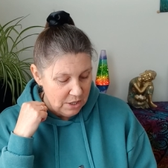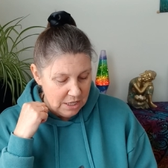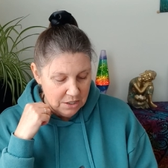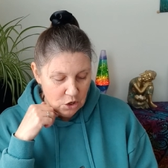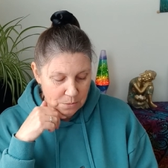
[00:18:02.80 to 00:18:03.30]

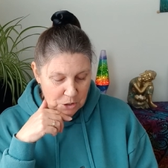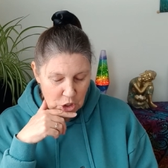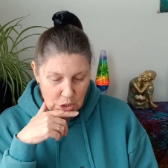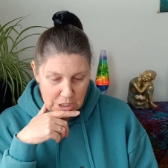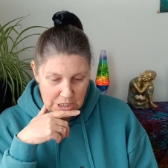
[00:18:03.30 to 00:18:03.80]
there's an
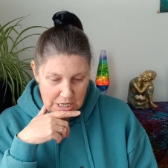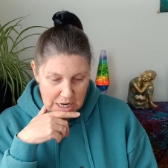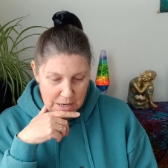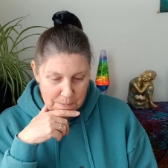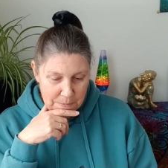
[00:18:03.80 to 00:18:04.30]

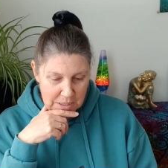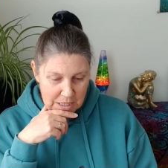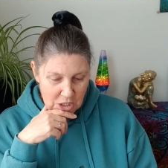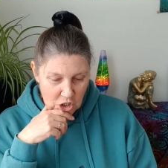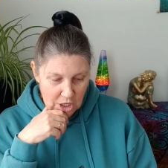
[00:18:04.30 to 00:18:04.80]
opportunity
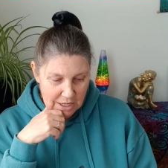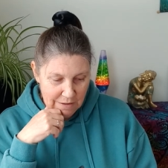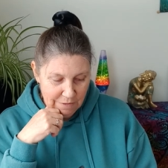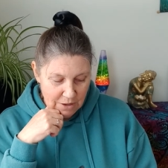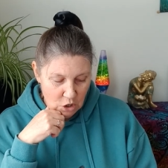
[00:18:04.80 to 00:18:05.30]

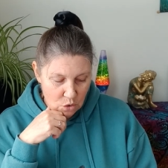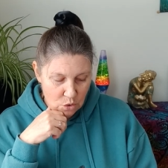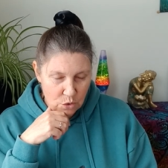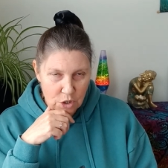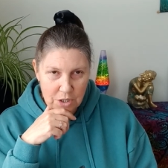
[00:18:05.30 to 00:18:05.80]
potentially for
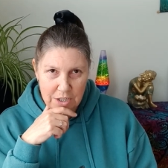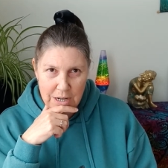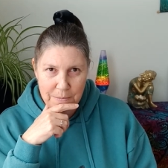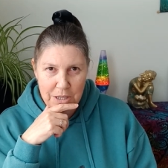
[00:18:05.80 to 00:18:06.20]
you to step